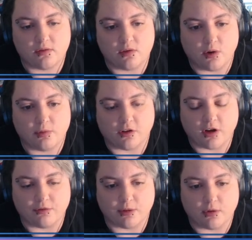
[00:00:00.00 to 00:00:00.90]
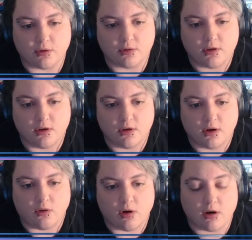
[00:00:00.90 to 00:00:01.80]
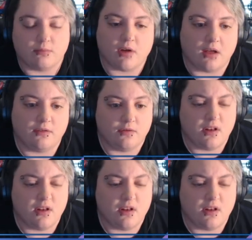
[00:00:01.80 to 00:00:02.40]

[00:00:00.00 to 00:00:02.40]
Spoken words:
feel comfortable or not